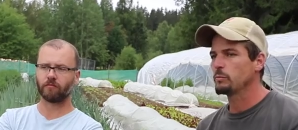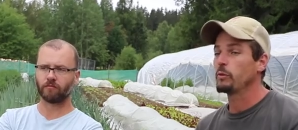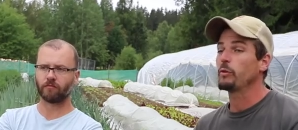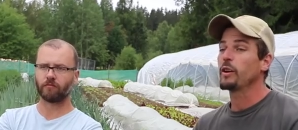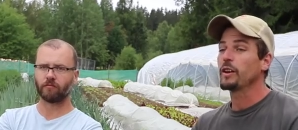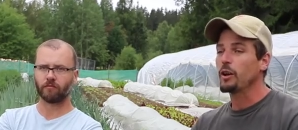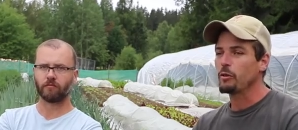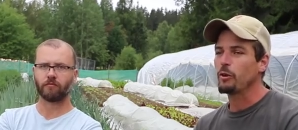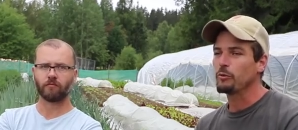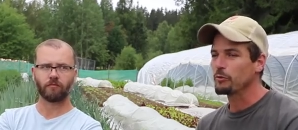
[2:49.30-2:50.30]
Speaker 1: providing
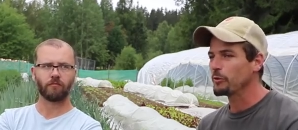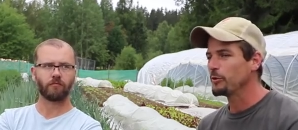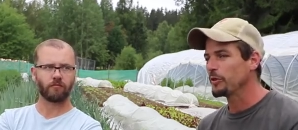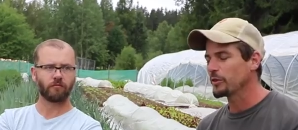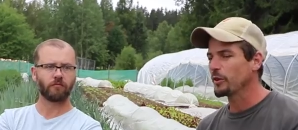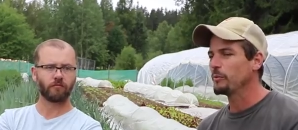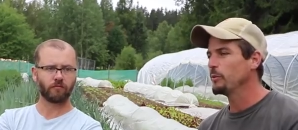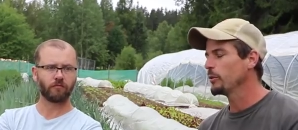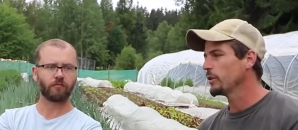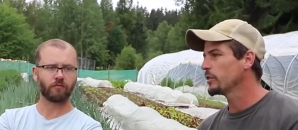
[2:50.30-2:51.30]
our own food is a lot
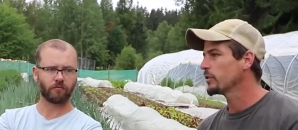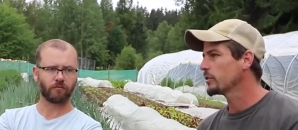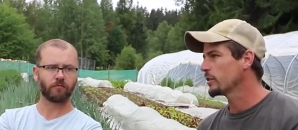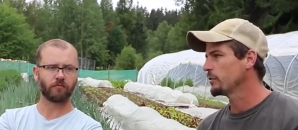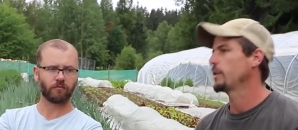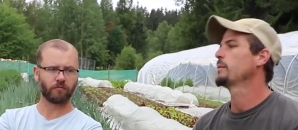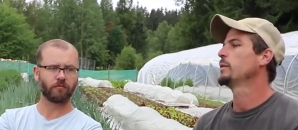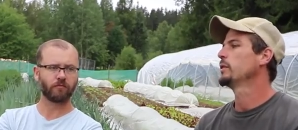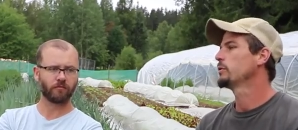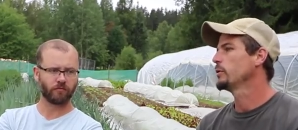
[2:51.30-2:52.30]
more than just the
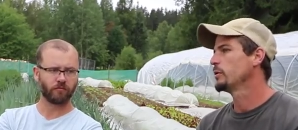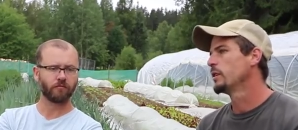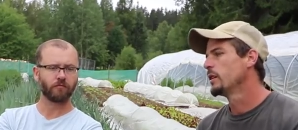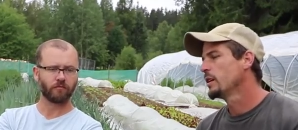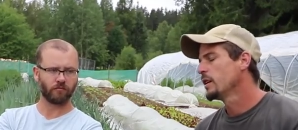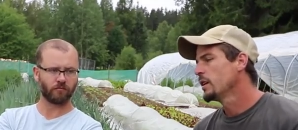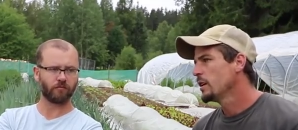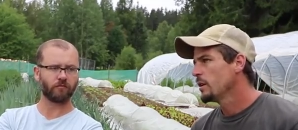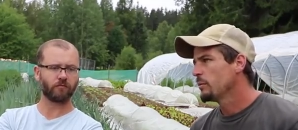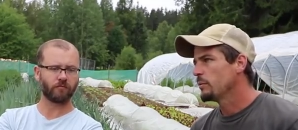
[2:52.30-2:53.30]
family's food.
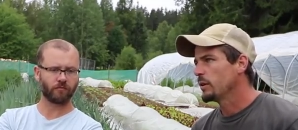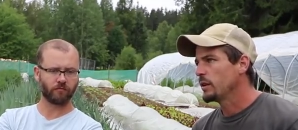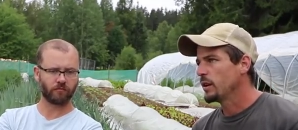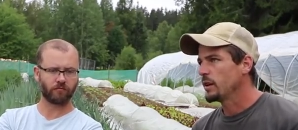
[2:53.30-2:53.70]
Mm-hmm. But